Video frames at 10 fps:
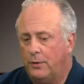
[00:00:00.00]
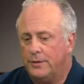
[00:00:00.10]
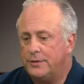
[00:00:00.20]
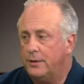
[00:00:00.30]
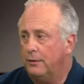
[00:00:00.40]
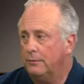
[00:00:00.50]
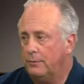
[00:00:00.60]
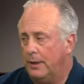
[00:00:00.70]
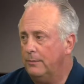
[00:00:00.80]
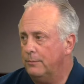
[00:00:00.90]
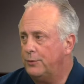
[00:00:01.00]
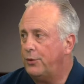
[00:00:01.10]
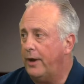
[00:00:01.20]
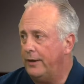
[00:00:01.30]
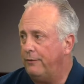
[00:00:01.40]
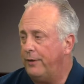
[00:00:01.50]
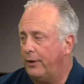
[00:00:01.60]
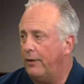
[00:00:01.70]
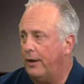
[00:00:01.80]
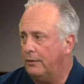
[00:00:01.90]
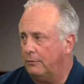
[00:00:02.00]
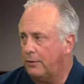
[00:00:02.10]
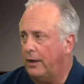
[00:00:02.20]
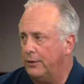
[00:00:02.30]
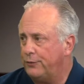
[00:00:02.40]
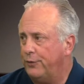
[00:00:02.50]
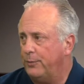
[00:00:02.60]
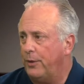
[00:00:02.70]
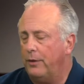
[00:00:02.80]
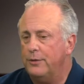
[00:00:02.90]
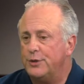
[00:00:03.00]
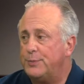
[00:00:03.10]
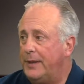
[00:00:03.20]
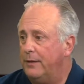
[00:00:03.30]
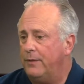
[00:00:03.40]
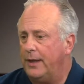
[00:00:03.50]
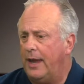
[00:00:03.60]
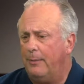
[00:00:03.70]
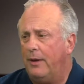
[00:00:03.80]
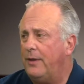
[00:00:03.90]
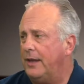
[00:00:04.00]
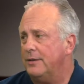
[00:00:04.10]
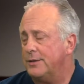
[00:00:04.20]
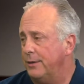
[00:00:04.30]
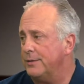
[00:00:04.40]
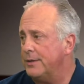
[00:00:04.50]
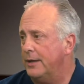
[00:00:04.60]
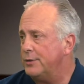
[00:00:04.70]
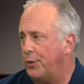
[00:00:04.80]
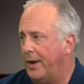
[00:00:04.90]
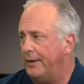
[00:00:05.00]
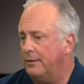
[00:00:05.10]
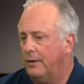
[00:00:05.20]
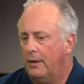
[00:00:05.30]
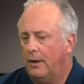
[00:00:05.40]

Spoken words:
it's still him trying to figure out college football and the speed of the game. I think his skill set's great.